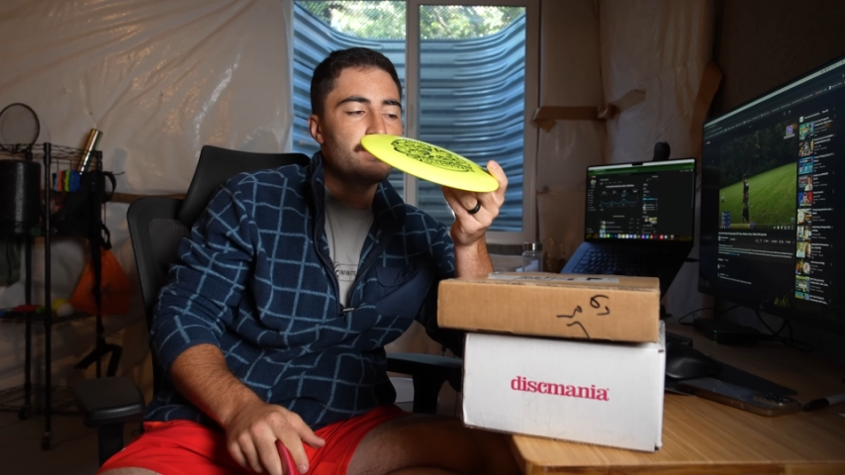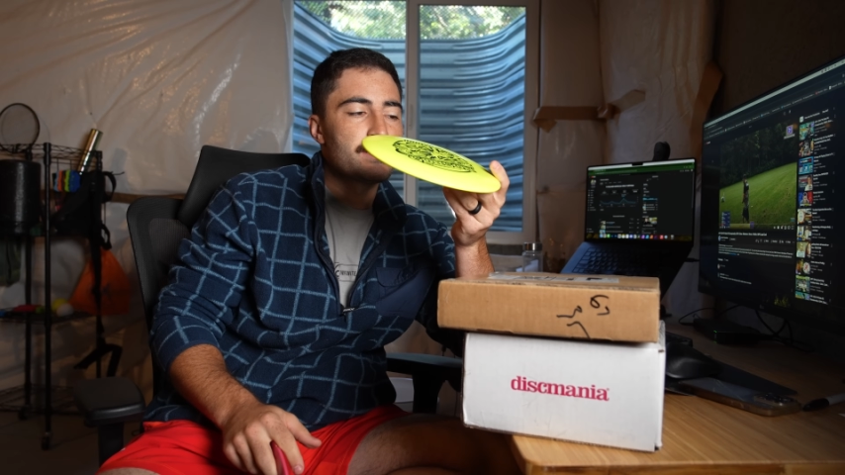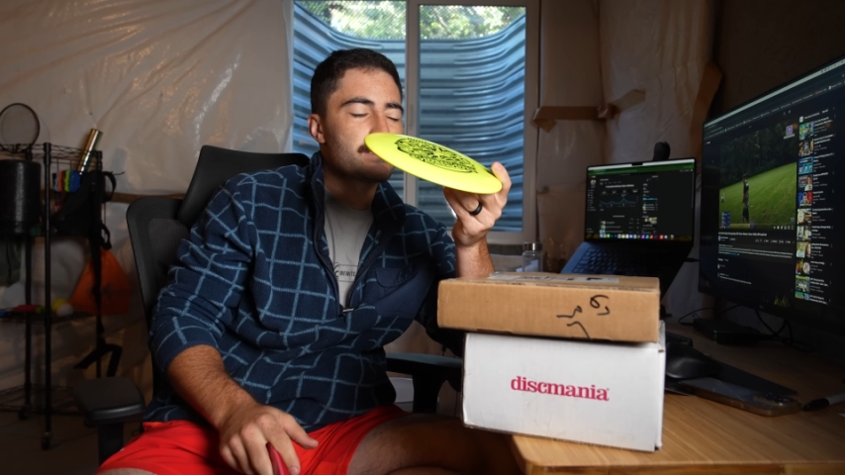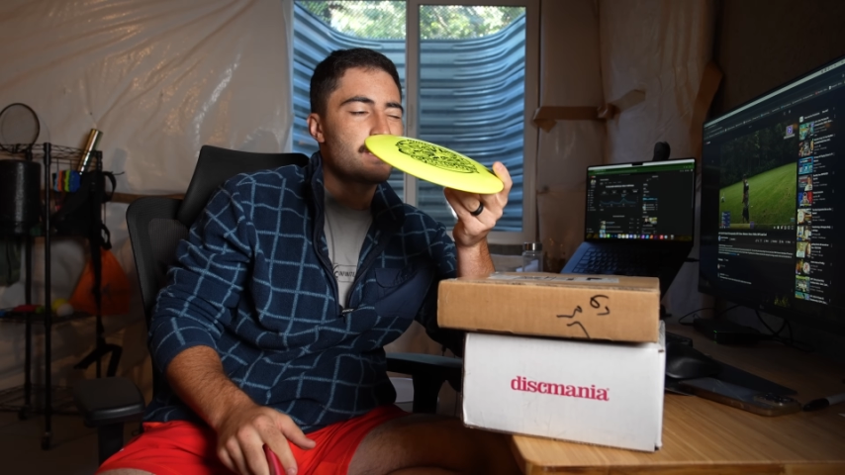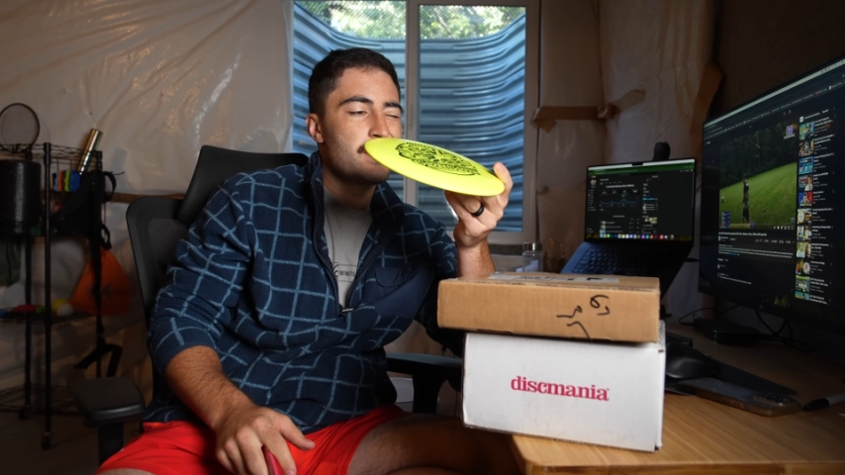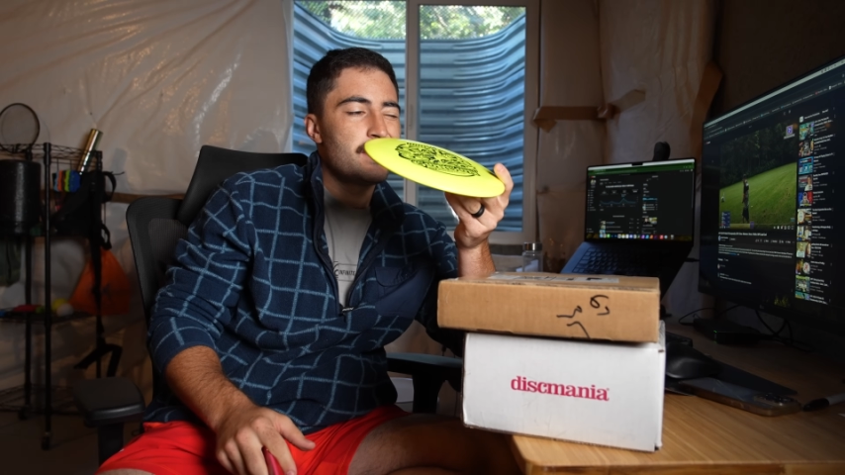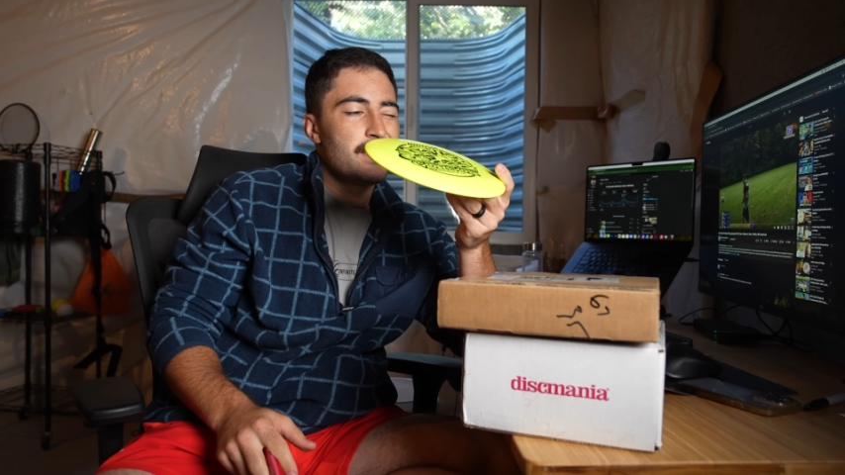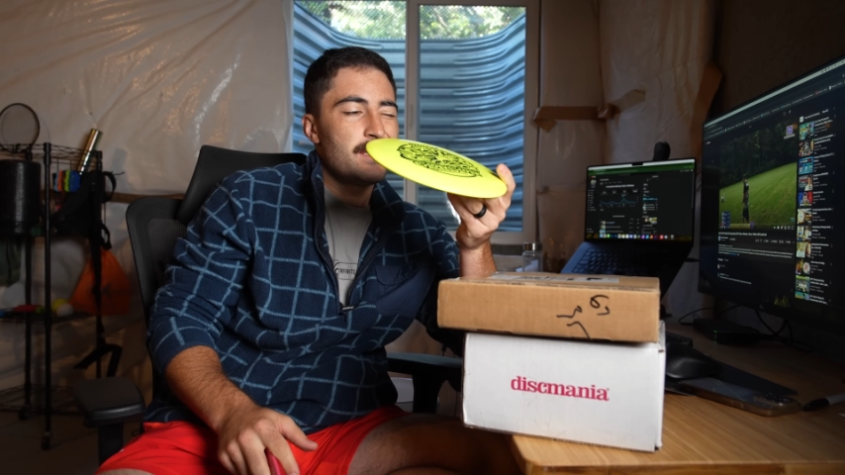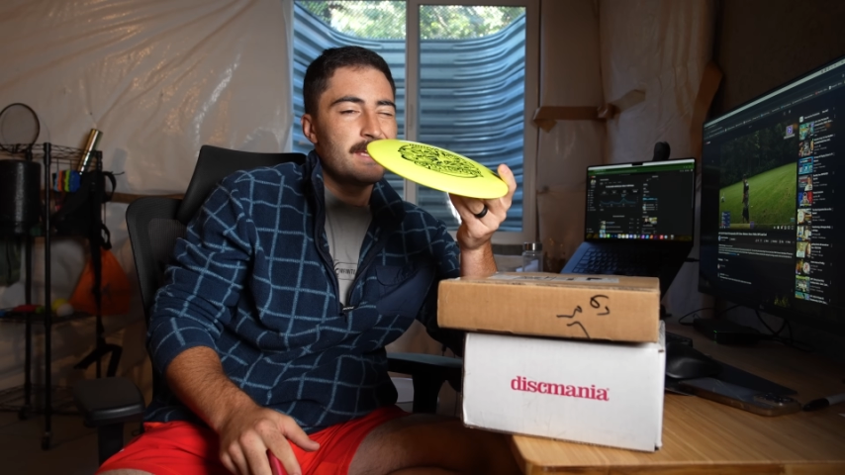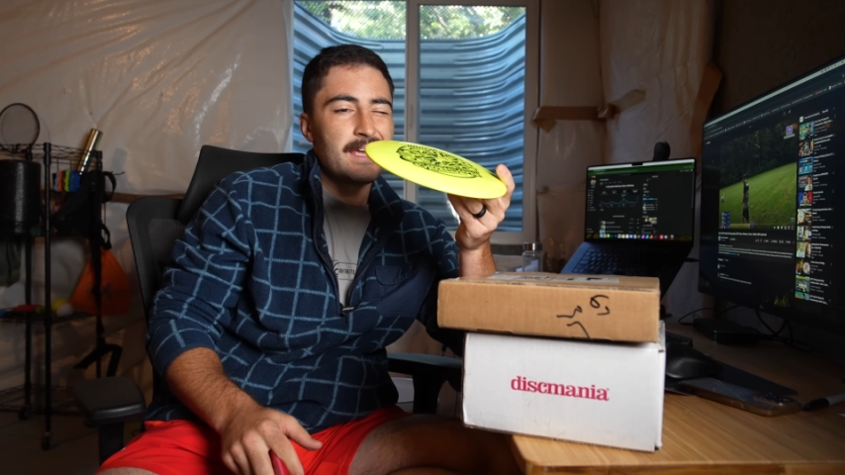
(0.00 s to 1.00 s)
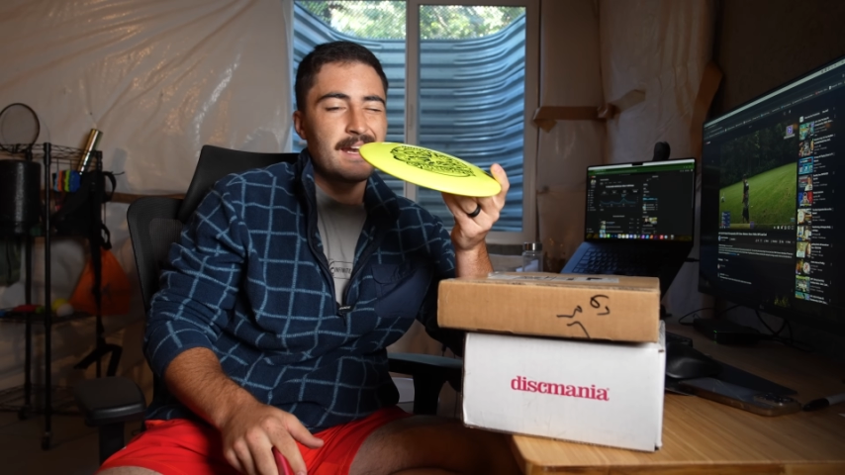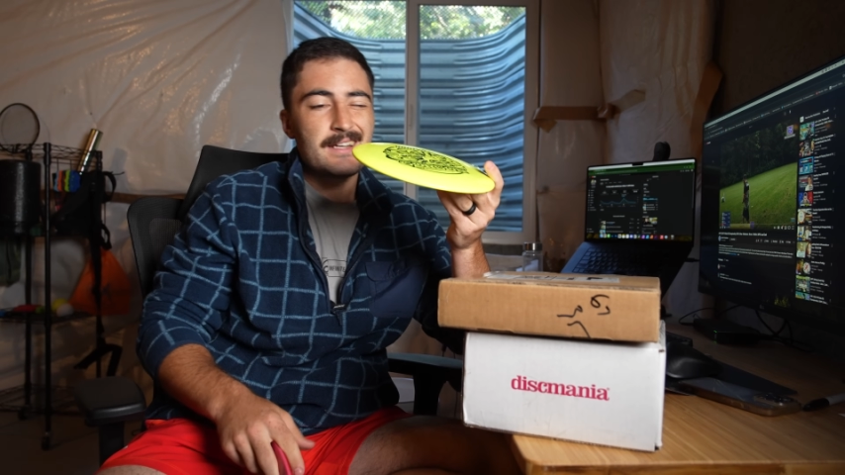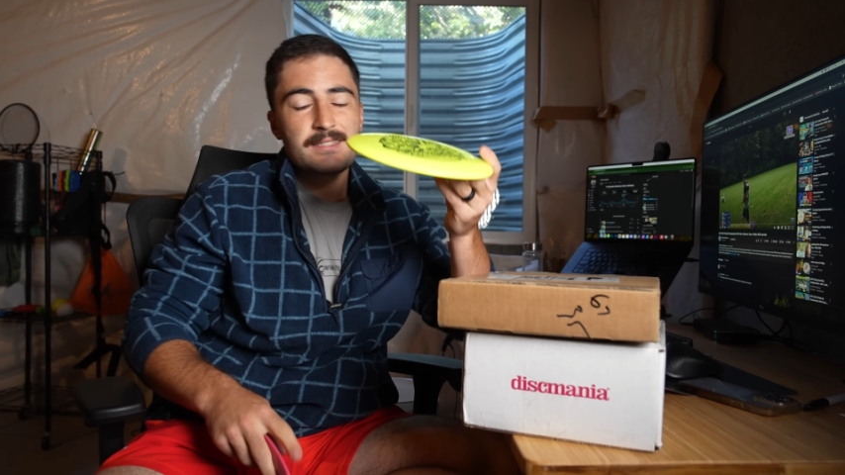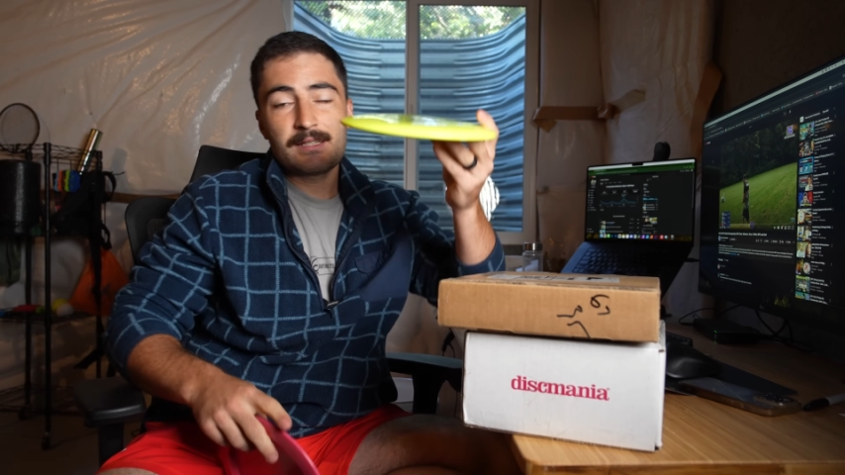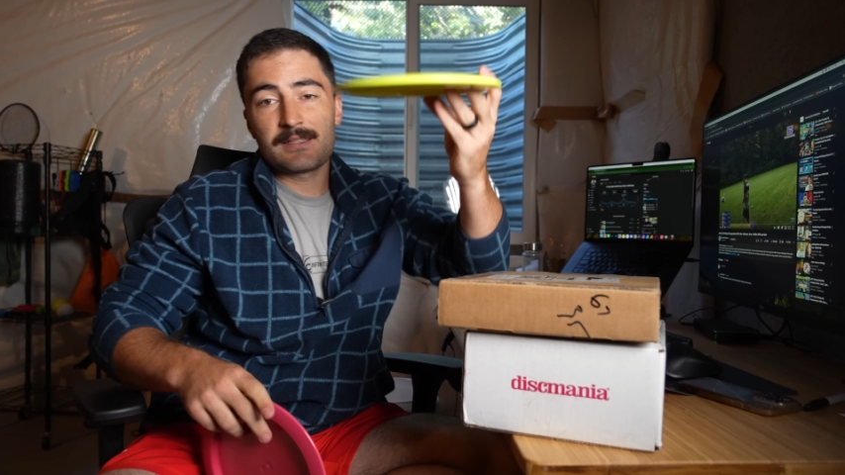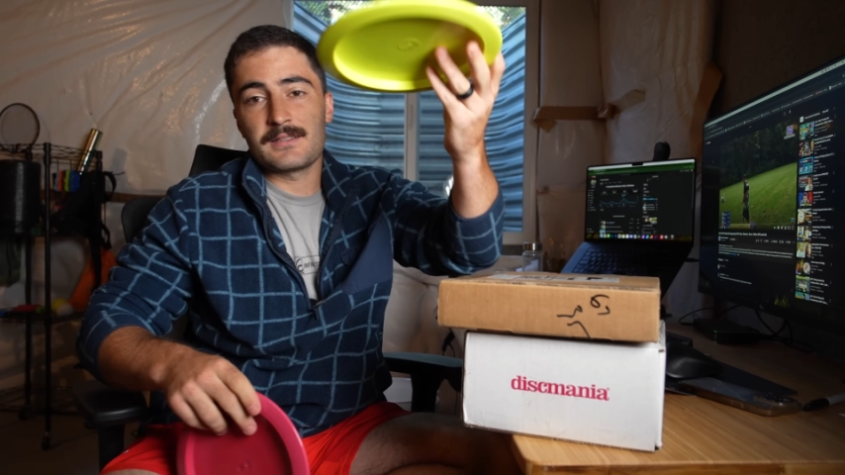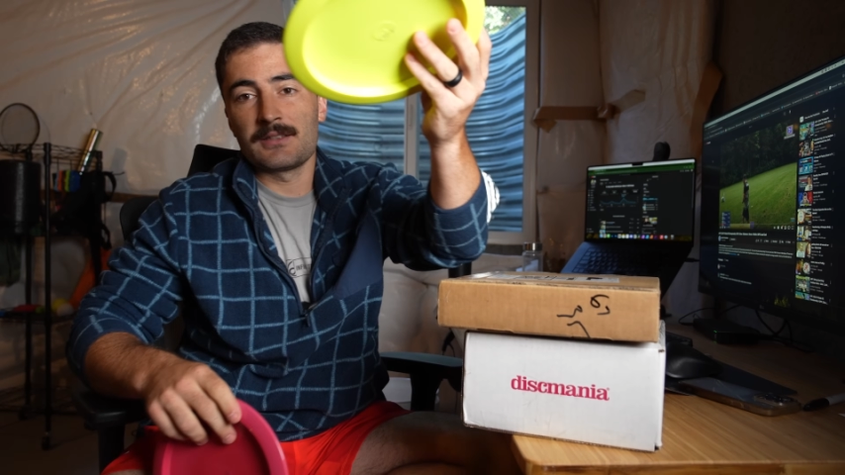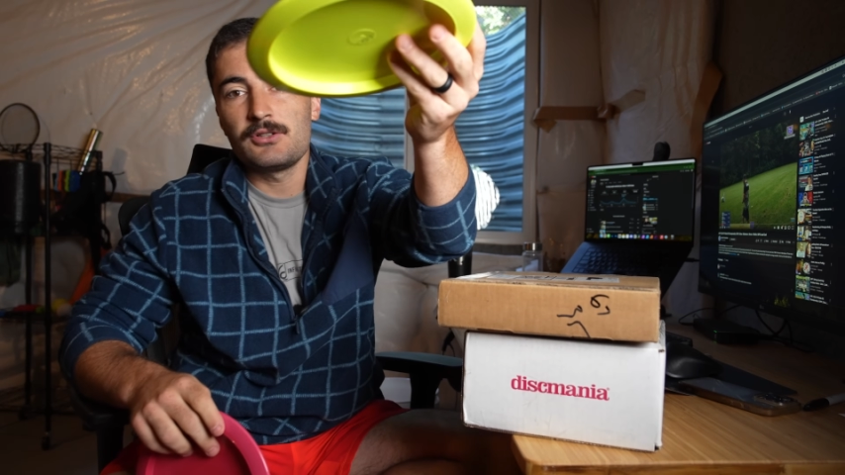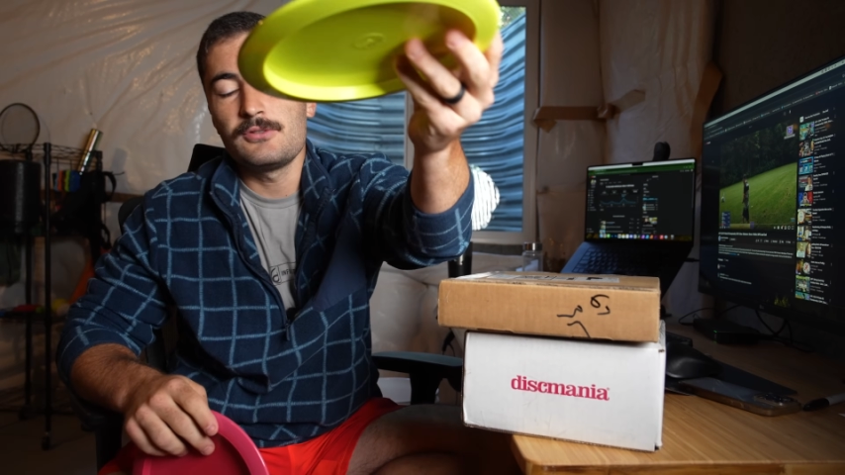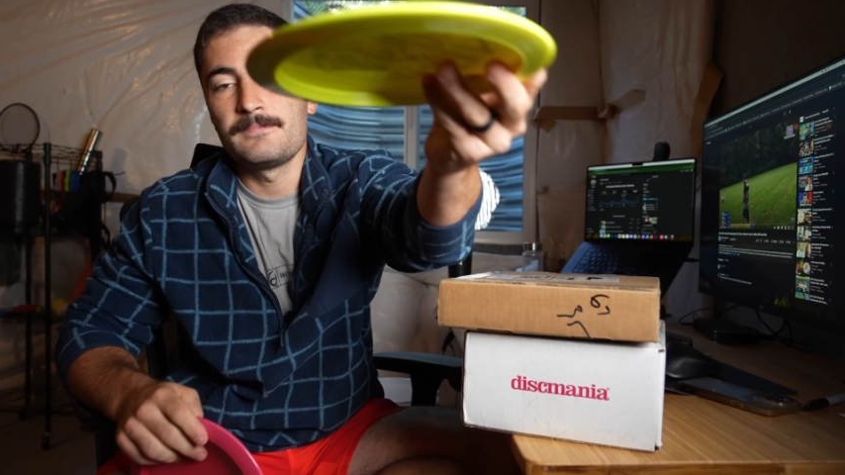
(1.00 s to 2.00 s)
this. It honestly is a
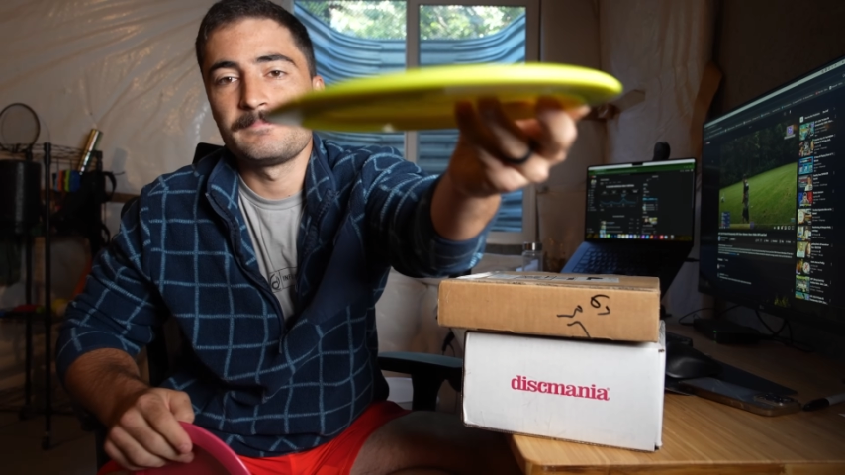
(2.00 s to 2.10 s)
little